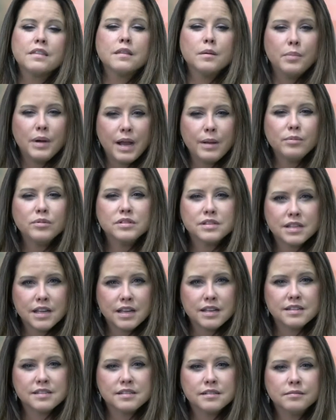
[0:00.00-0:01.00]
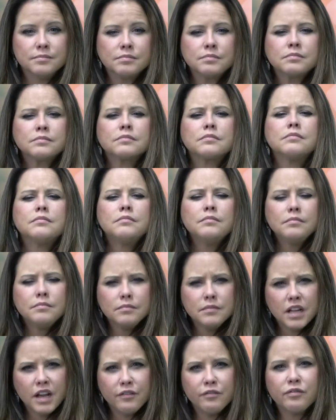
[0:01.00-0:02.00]
The Bible says,
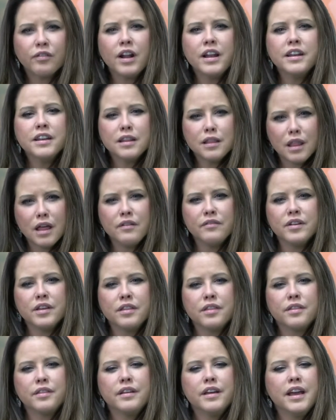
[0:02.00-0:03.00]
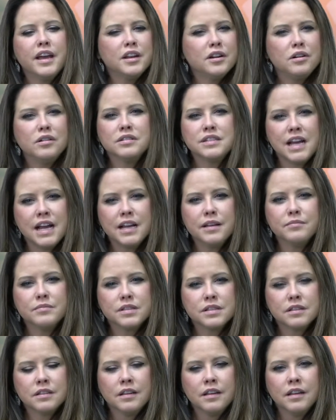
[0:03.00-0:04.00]
A friend loveth at all
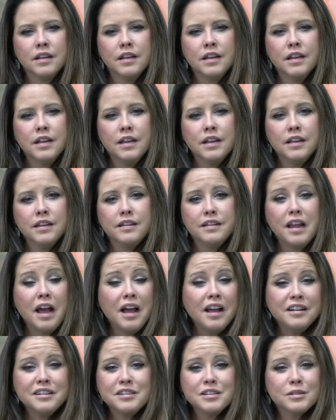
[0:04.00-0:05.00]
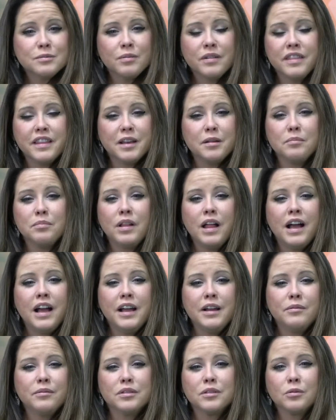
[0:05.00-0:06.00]
times, not just when they
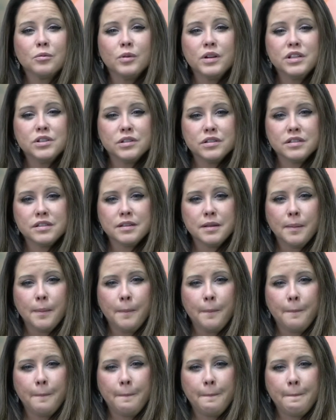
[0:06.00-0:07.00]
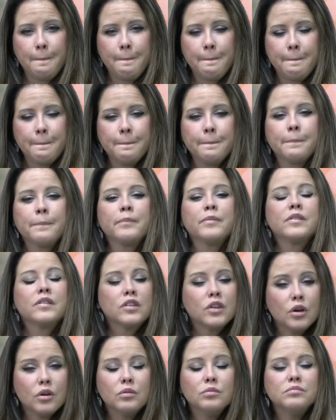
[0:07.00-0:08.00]
comply with their wishes.
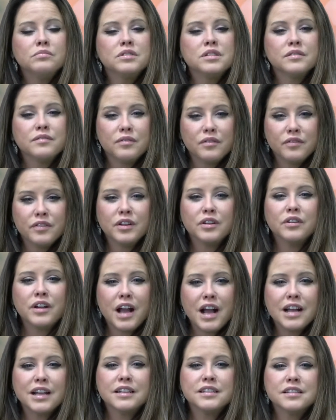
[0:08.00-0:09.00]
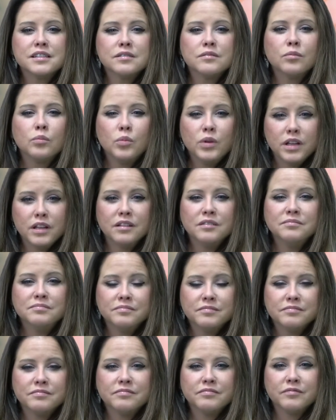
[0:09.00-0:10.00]
So, to fulfill God's will
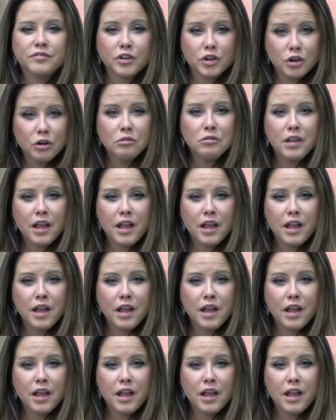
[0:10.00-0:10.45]
for your